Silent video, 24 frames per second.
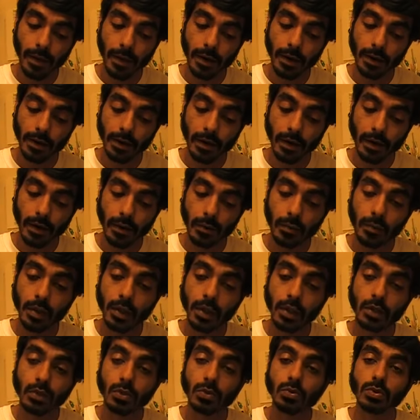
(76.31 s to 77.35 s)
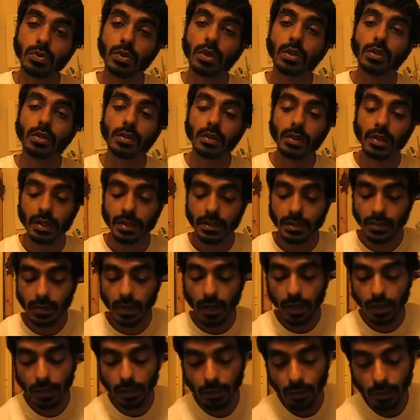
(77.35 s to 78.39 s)
And we can use other things
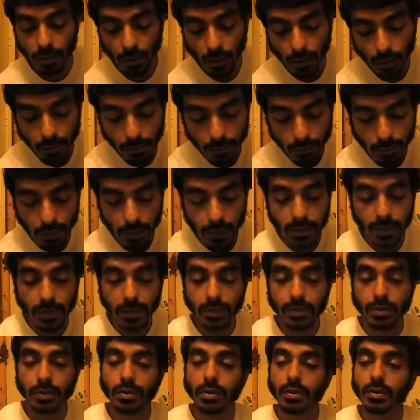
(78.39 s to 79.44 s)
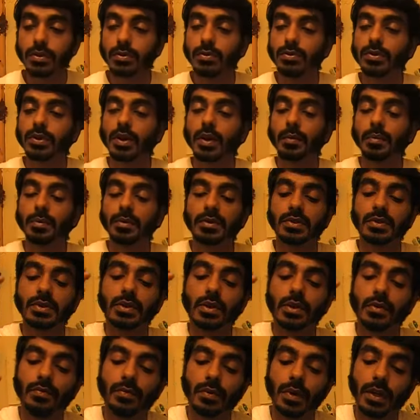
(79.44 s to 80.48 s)
like, listening to the news type of
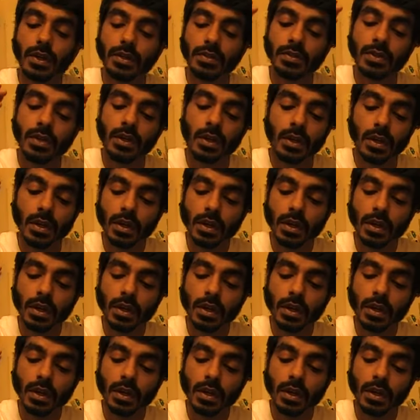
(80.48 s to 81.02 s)
stuff as